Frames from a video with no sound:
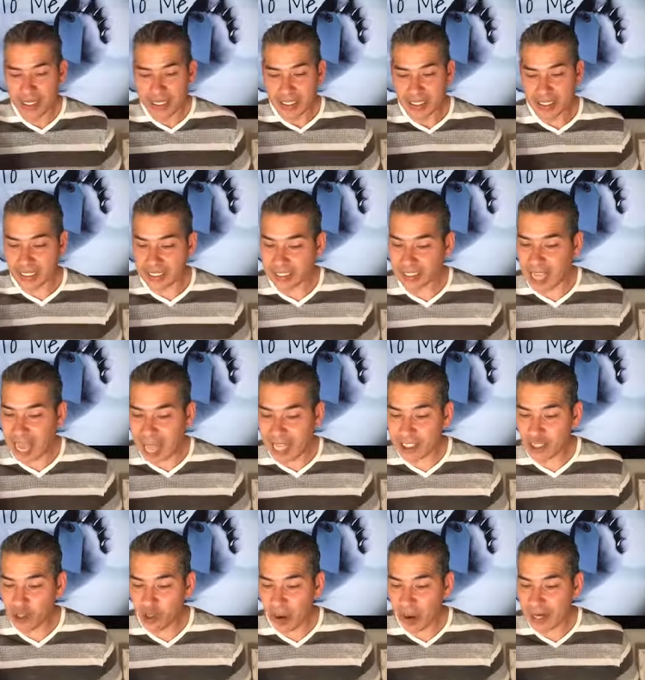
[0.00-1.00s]
since God's
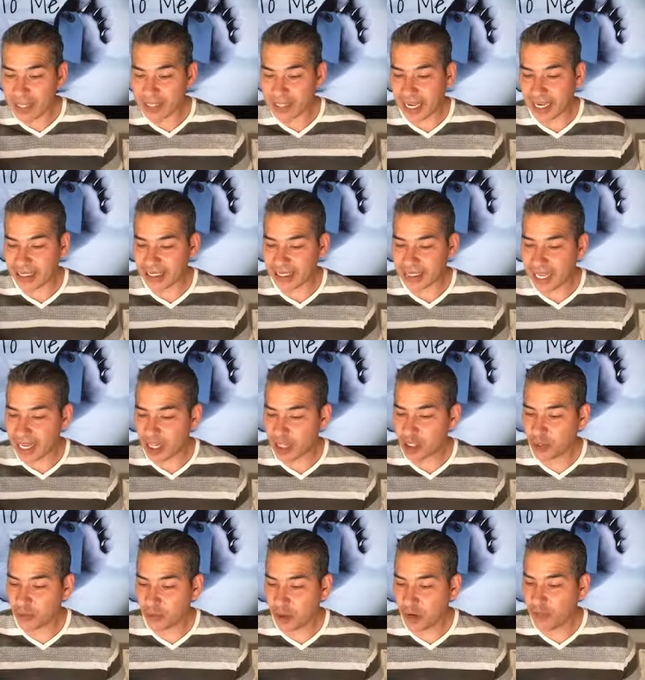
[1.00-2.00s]
grace has set us
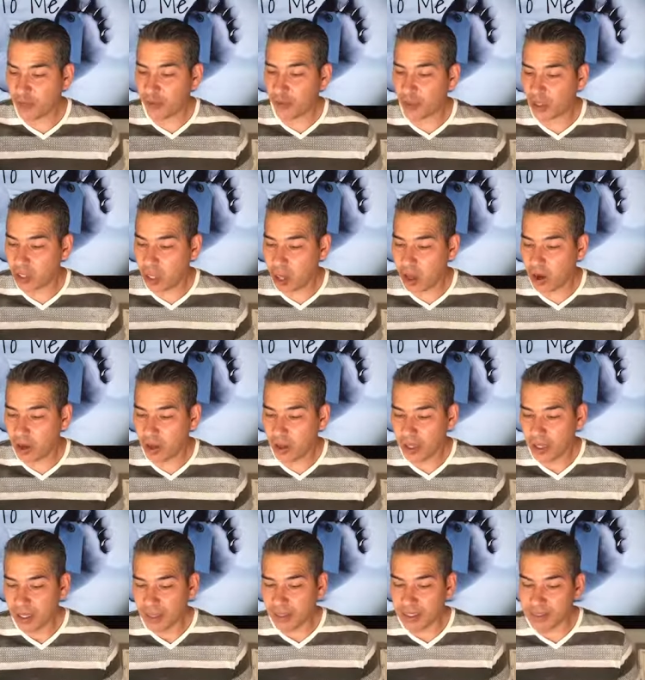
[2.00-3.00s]
free from the law,
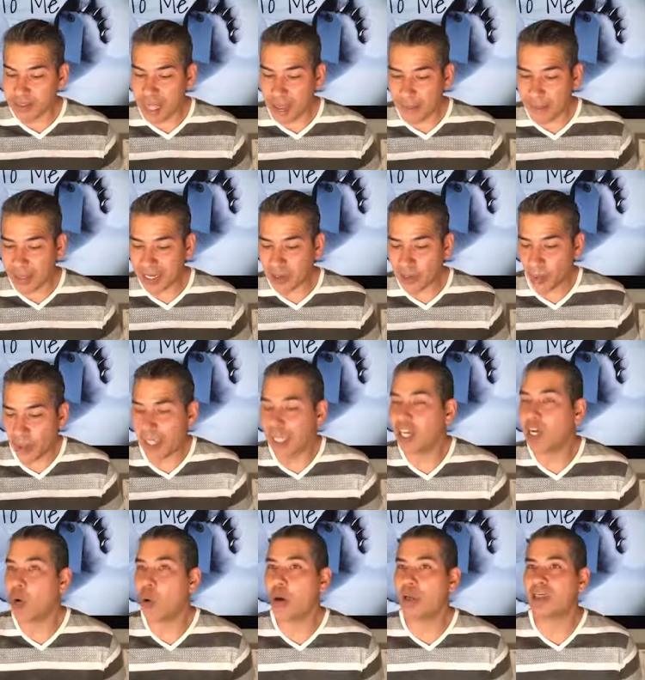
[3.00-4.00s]
does that mean we can
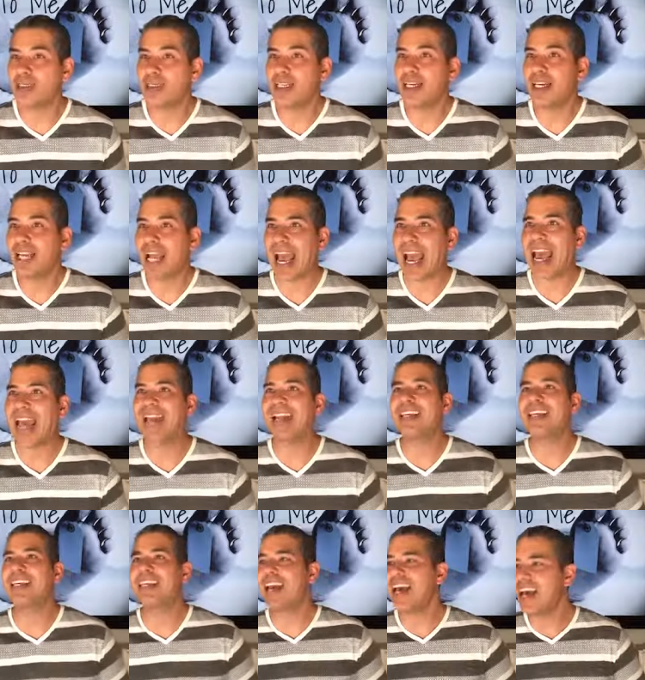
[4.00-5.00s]
go on sinning? And
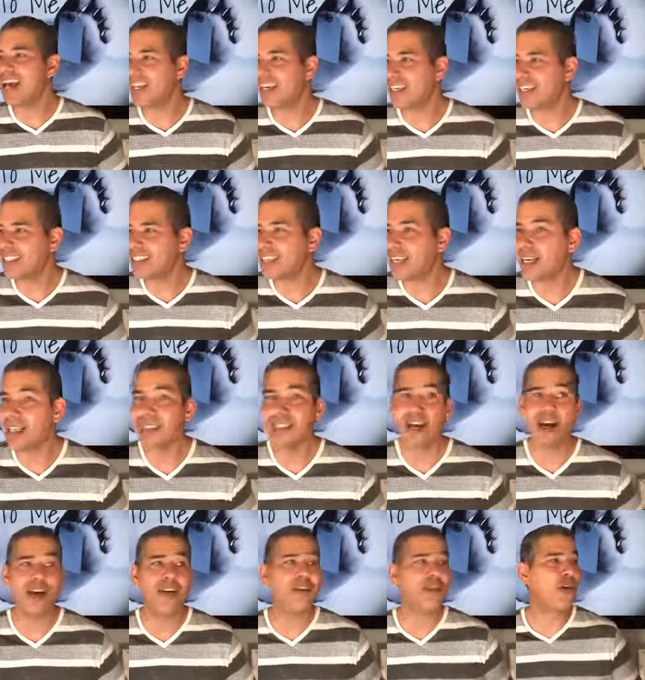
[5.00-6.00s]
again, he says,
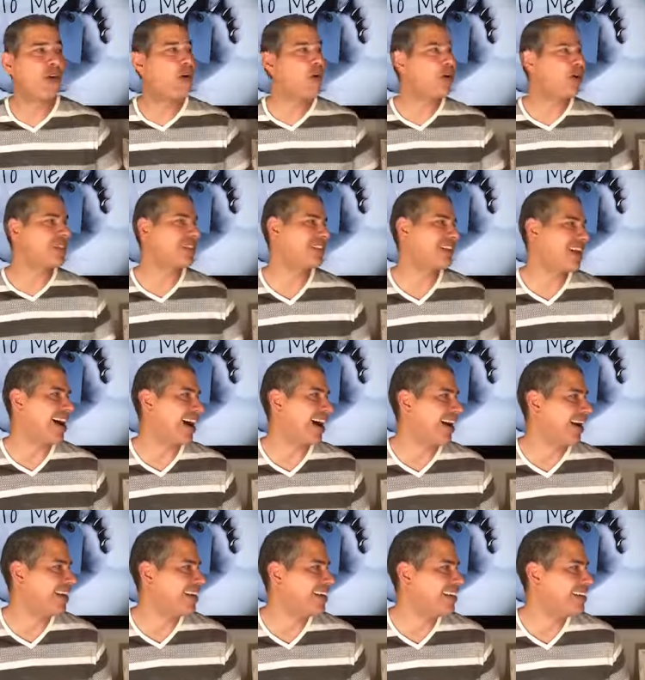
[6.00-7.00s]
Of course
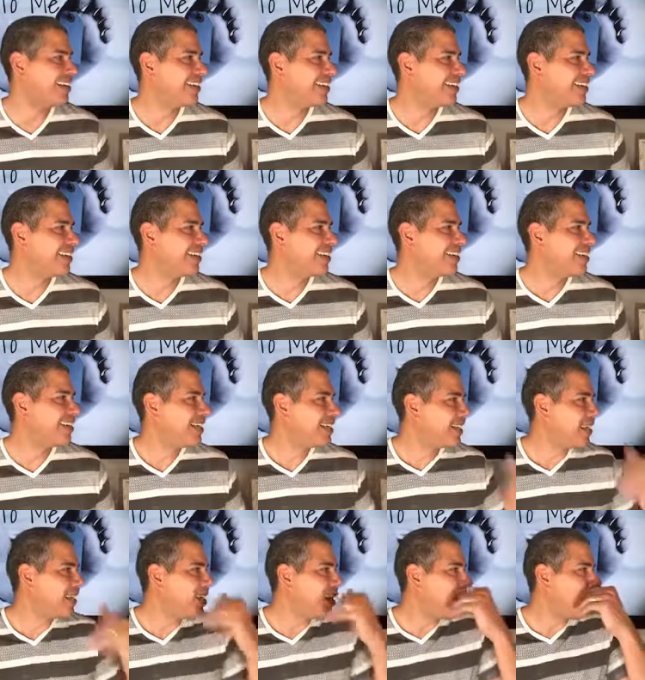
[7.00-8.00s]
not.
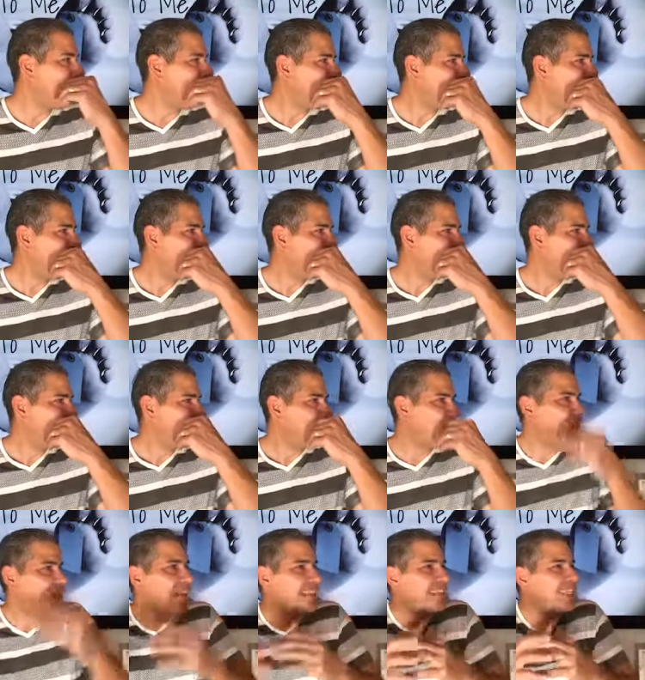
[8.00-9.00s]
You know, we've
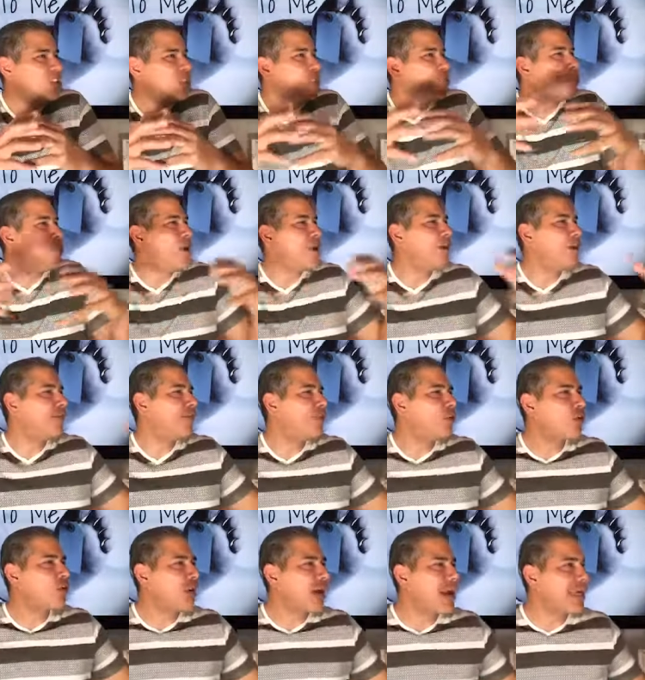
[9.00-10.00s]
got this
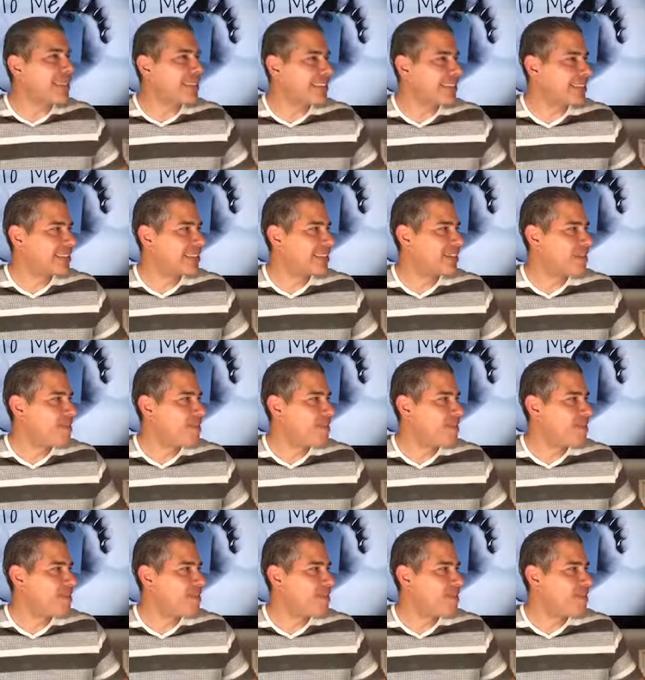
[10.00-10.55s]
wonderful grace,